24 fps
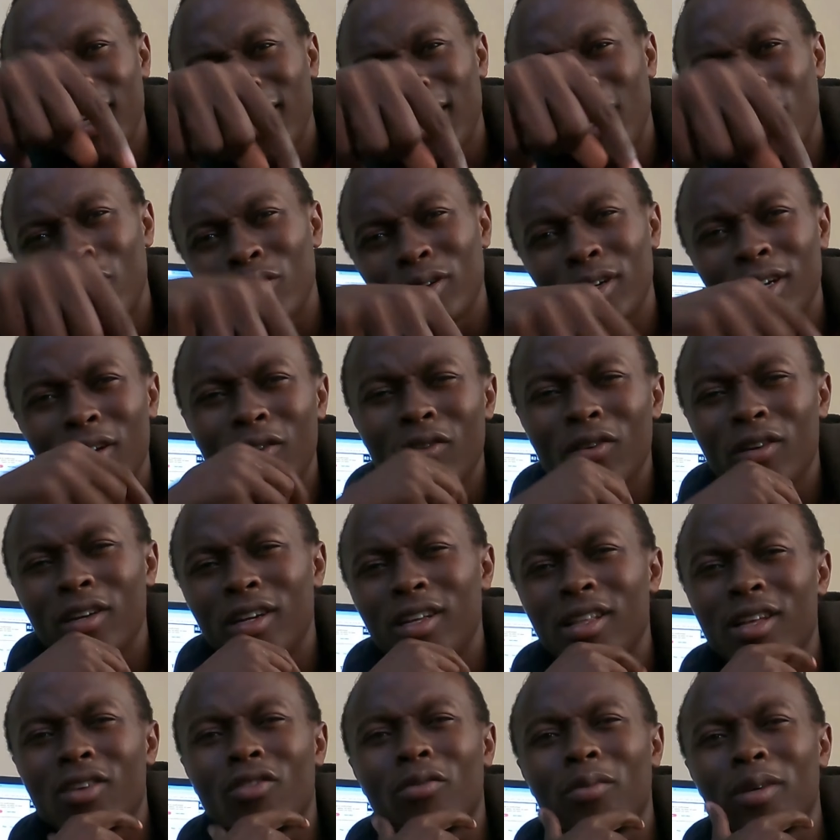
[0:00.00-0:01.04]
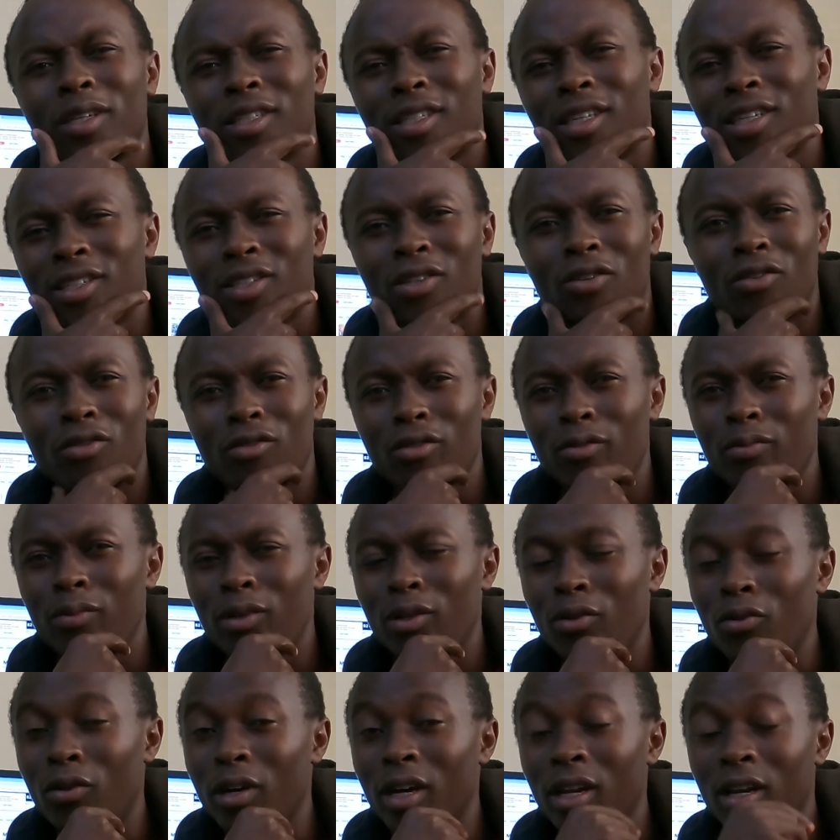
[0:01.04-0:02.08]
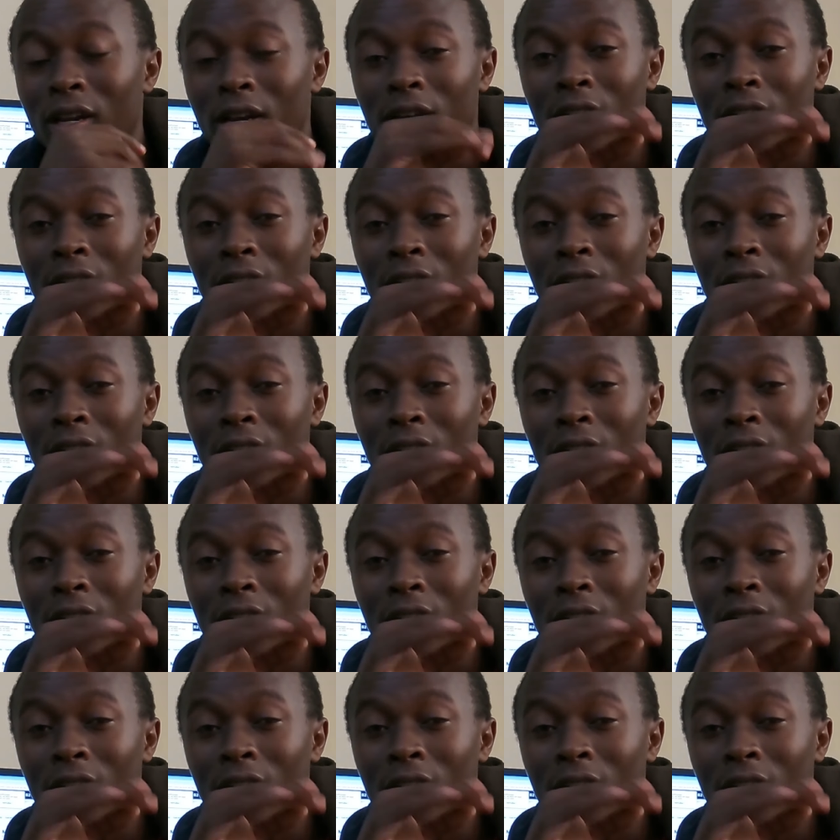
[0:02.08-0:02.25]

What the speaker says: down in the comment section down below.